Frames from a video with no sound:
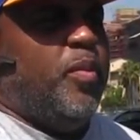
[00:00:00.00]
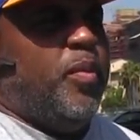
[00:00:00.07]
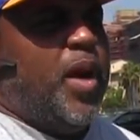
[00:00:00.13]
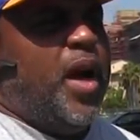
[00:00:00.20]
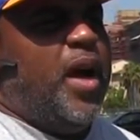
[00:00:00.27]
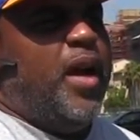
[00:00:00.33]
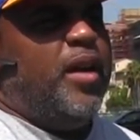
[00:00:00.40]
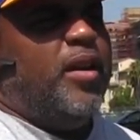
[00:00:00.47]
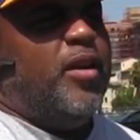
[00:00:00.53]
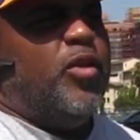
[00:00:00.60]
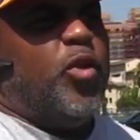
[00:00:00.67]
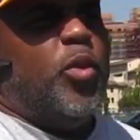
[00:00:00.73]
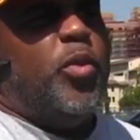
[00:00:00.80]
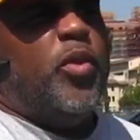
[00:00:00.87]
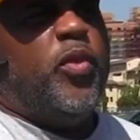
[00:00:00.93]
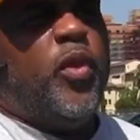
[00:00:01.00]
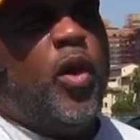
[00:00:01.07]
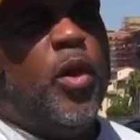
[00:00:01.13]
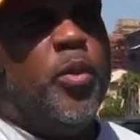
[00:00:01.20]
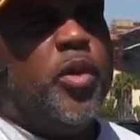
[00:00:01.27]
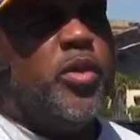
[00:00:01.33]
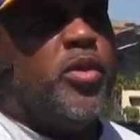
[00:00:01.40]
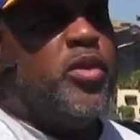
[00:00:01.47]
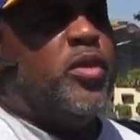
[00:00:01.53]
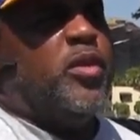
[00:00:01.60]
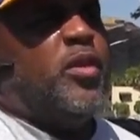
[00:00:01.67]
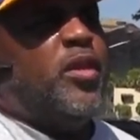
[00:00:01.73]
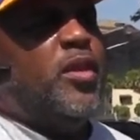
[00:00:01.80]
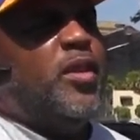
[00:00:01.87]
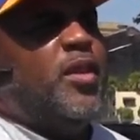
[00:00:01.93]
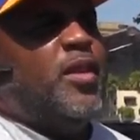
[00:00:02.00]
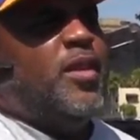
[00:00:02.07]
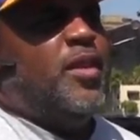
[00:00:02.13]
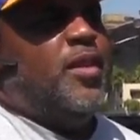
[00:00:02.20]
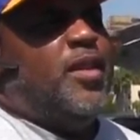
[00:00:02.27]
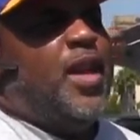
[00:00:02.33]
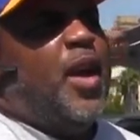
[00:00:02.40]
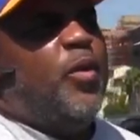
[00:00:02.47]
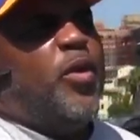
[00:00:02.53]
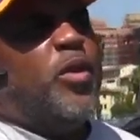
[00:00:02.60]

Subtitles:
by a group of farmers that